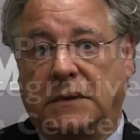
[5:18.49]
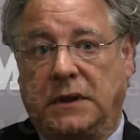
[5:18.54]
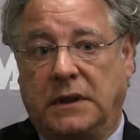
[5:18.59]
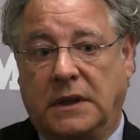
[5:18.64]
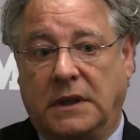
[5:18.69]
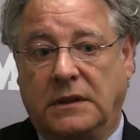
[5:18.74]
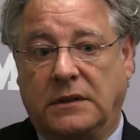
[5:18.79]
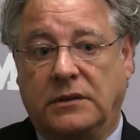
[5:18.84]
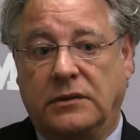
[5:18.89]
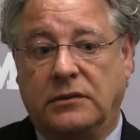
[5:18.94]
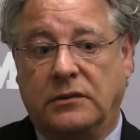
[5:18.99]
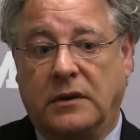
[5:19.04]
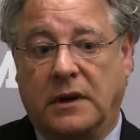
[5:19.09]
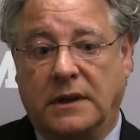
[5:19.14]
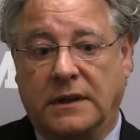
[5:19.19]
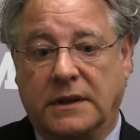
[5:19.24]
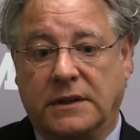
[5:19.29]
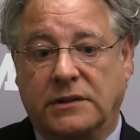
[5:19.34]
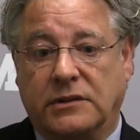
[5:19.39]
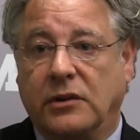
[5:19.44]
They do.
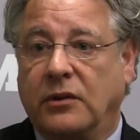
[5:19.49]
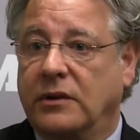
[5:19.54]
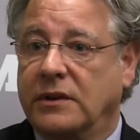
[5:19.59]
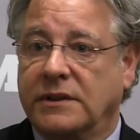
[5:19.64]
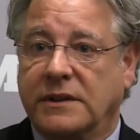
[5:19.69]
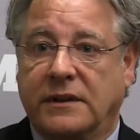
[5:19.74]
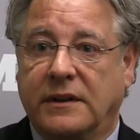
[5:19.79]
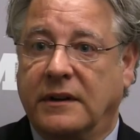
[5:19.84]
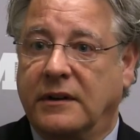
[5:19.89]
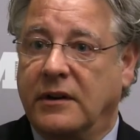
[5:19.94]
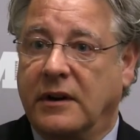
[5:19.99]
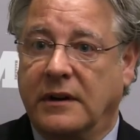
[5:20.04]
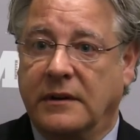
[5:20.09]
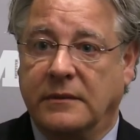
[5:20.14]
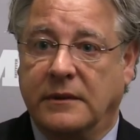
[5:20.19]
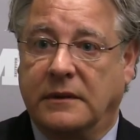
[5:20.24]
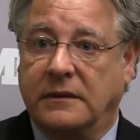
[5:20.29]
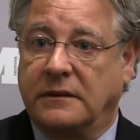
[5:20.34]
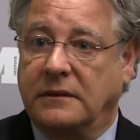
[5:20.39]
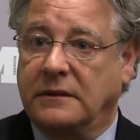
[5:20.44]
Uh, the stories are
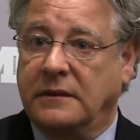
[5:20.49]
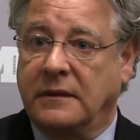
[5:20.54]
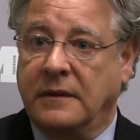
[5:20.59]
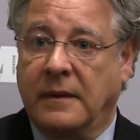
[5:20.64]
incredible.